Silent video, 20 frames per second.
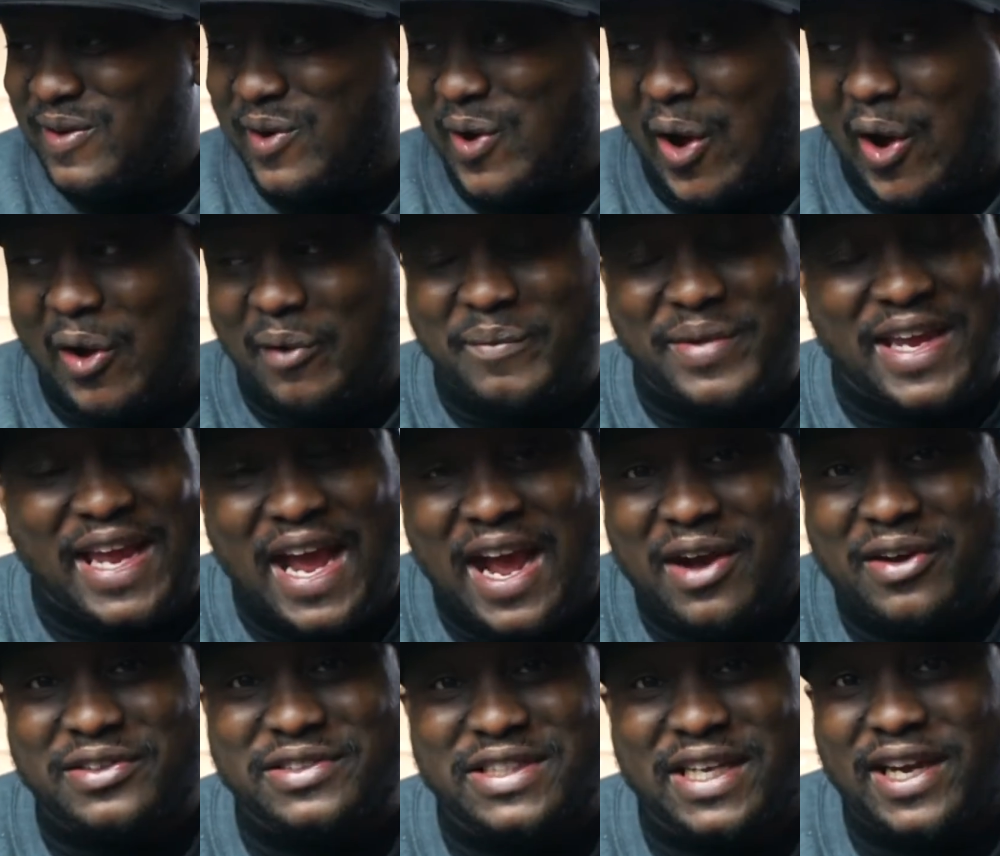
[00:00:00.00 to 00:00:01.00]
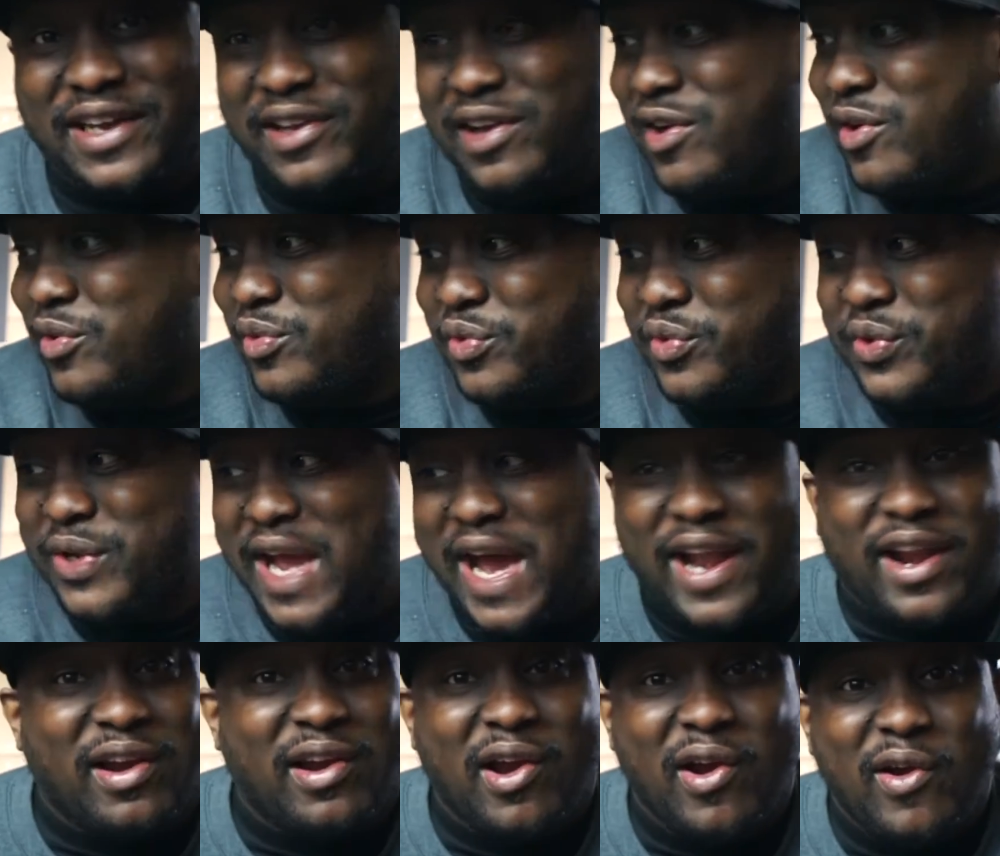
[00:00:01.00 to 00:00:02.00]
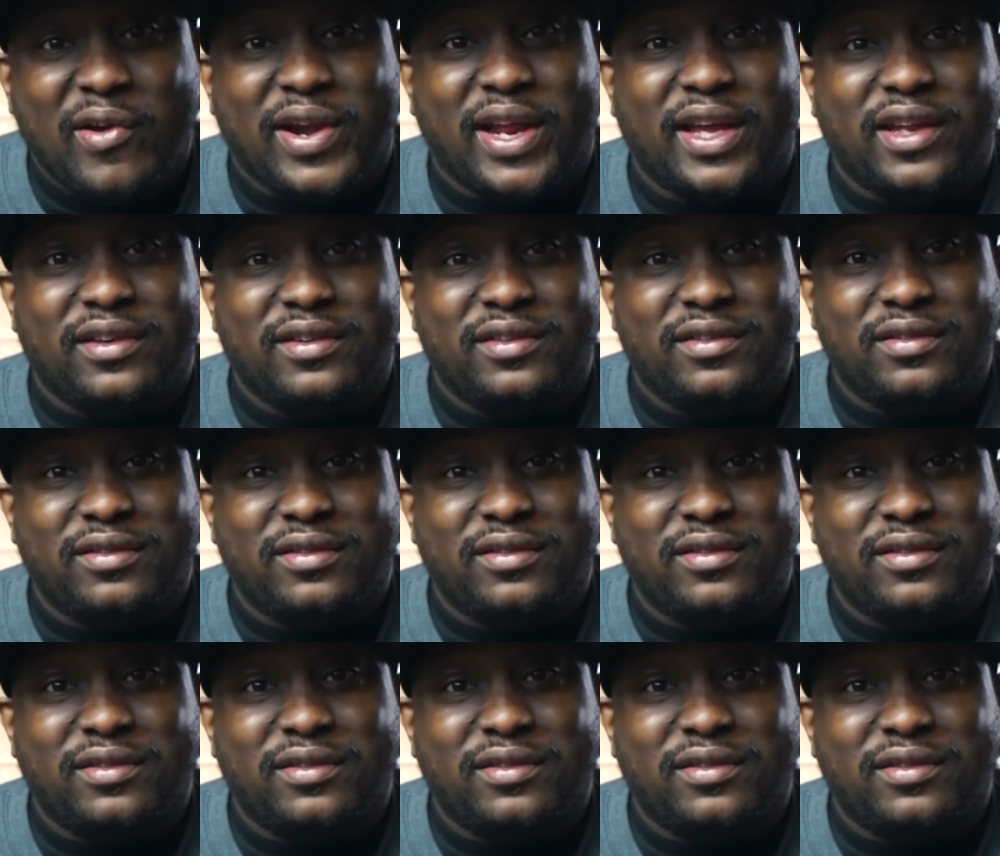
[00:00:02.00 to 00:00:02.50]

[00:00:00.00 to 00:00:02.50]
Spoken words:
called me out. I was like, yo, you gotta learn it.